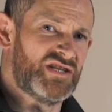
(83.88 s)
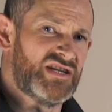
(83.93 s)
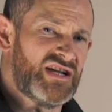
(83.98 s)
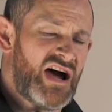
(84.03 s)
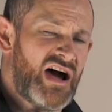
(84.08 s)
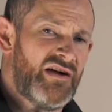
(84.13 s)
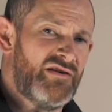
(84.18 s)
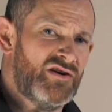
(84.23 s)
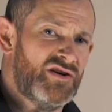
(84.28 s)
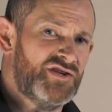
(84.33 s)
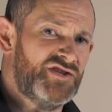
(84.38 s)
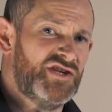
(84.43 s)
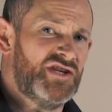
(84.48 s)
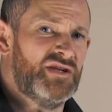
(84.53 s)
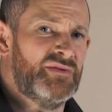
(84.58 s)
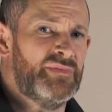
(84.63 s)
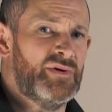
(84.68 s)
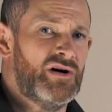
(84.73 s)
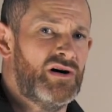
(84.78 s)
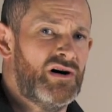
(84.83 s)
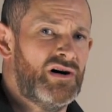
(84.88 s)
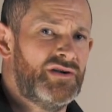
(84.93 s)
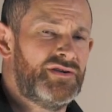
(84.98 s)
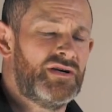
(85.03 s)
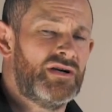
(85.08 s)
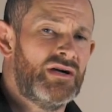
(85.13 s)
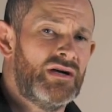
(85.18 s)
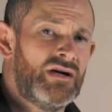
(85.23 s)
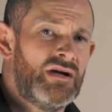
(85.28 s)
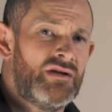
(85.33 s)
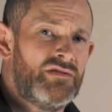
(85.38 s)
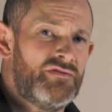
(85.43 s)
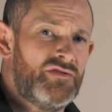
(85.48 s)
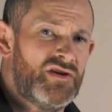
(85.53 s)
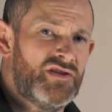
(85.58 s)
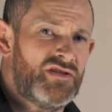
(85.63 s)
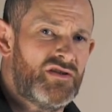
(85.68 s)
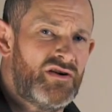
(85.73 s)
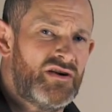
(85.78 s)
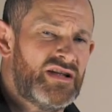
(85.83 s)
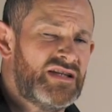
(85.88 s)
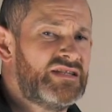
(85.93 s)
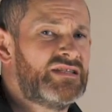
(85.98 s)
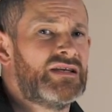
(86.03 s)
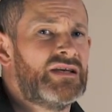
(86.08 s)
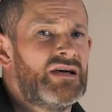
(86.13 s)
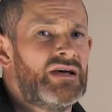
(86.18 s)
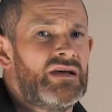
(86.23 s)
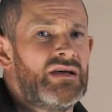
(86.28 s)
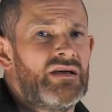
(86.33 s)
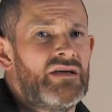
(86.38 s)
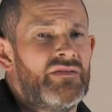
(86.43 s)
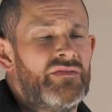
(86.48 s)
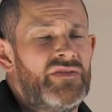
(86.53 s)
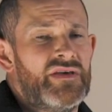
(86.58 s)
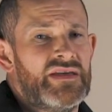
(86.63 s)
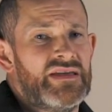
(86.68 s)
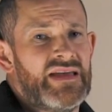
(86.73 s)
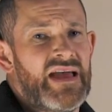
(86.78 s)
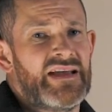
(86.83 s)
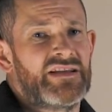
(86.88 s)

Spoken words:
is an ROG board. The other is the